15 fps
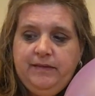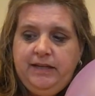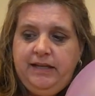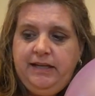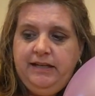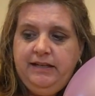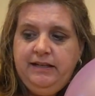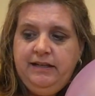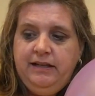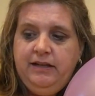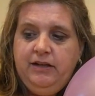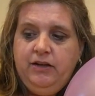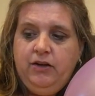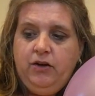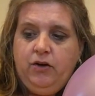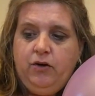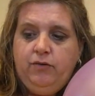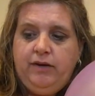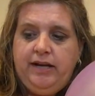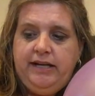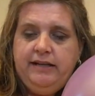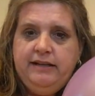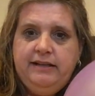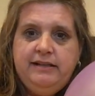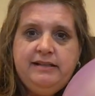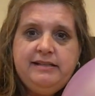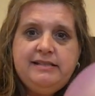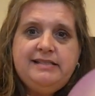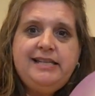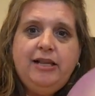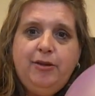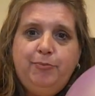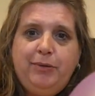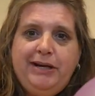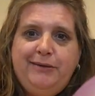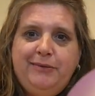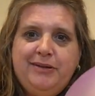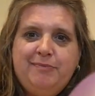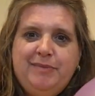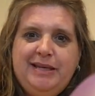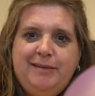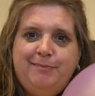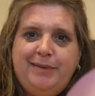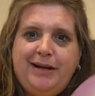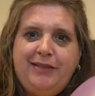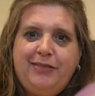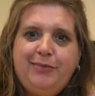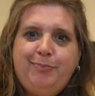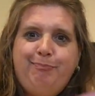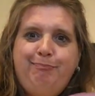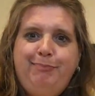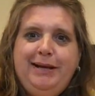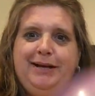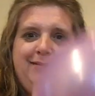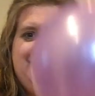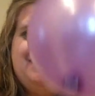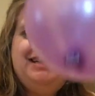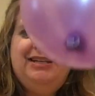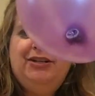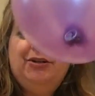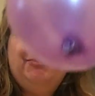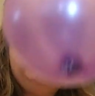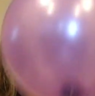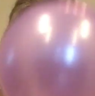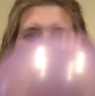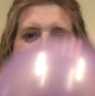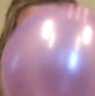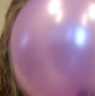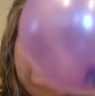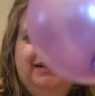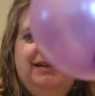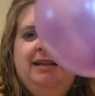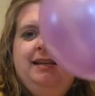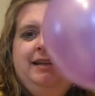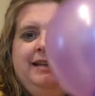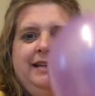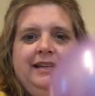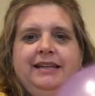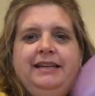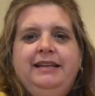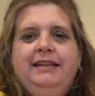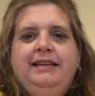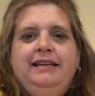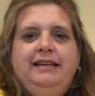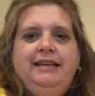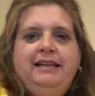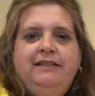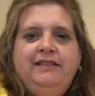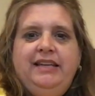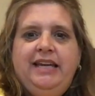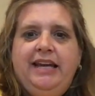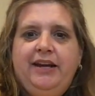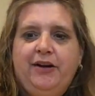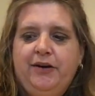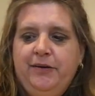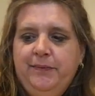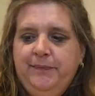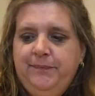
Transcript: Okay, all right. Celebrate with me by bouncing your balloon in the air.